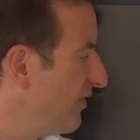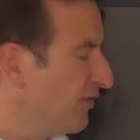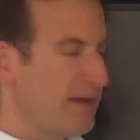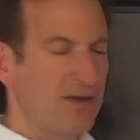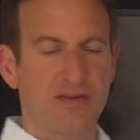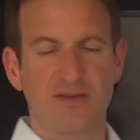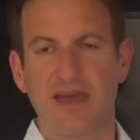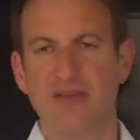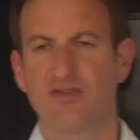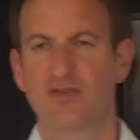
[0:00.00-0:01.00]
this matrix
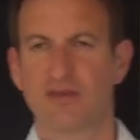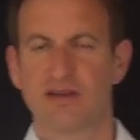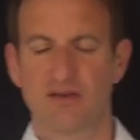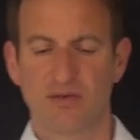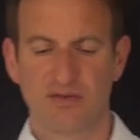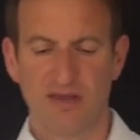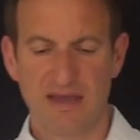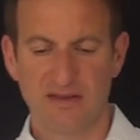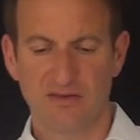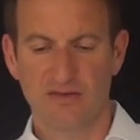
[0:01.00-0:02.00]
H so that it
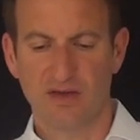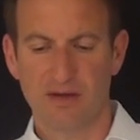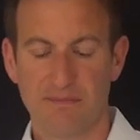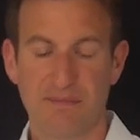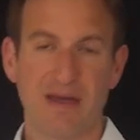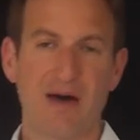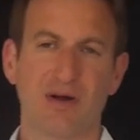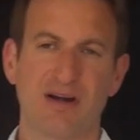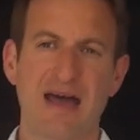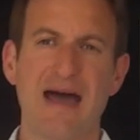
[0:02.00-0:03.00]
contains
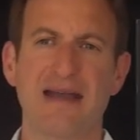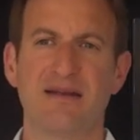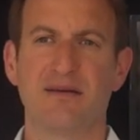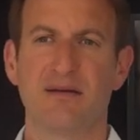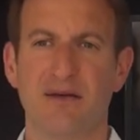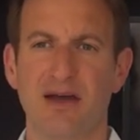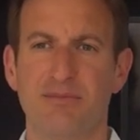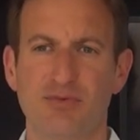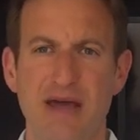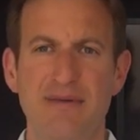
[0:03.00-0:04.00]
our nine
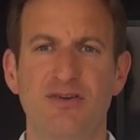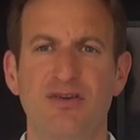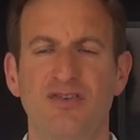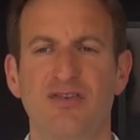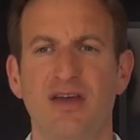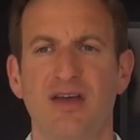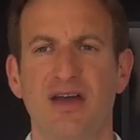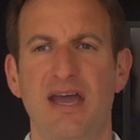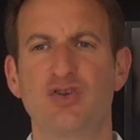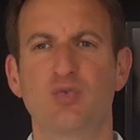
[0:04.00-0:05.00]
parameters,
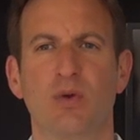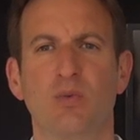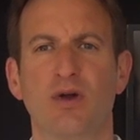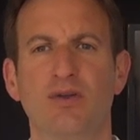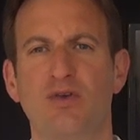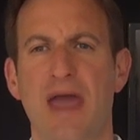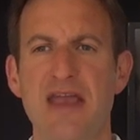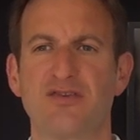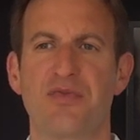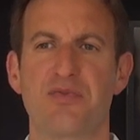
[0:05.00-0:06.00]
H11 to
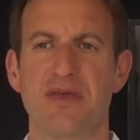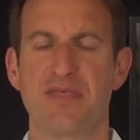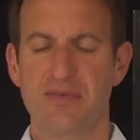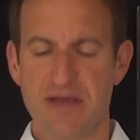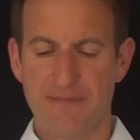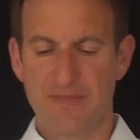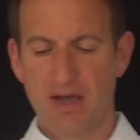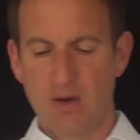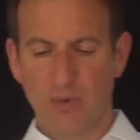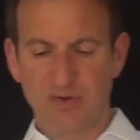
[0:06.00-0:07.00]
H33.
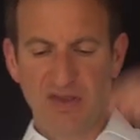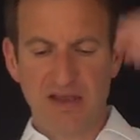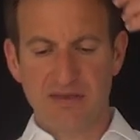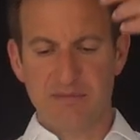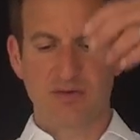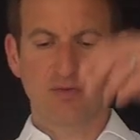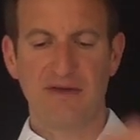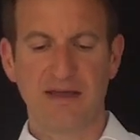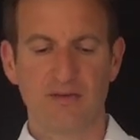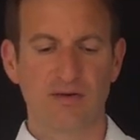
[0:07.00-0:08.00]
We stack them into a
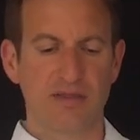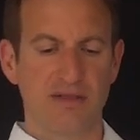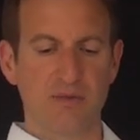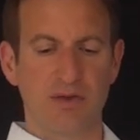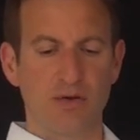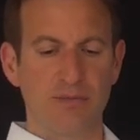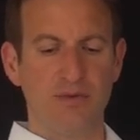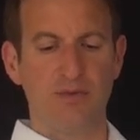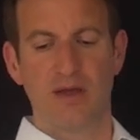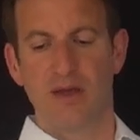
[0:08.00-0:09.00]
vector, and then we
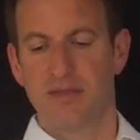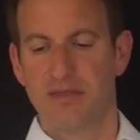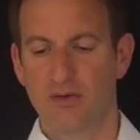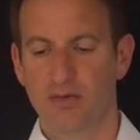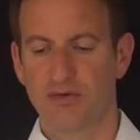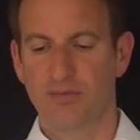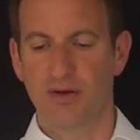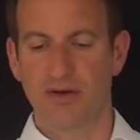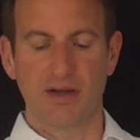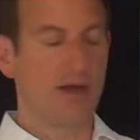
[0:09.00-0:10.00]
compute the
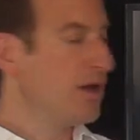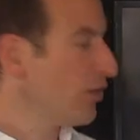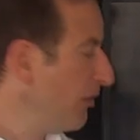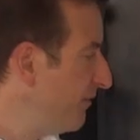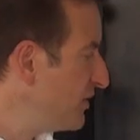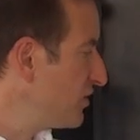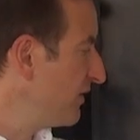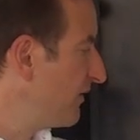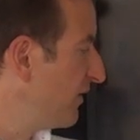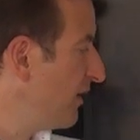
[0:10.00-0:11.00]
corresponding
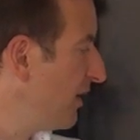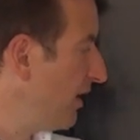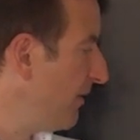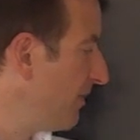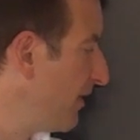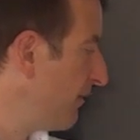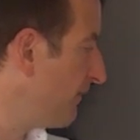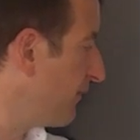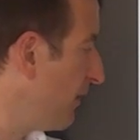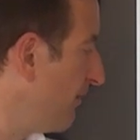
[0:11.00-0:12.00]
coefficients
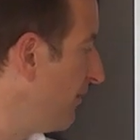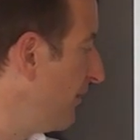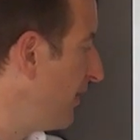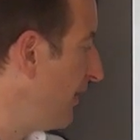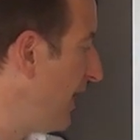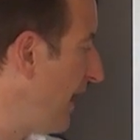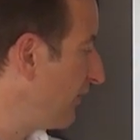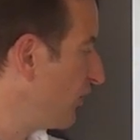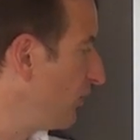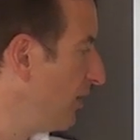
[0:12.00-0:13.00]
from
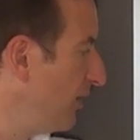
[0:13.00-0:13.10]
x,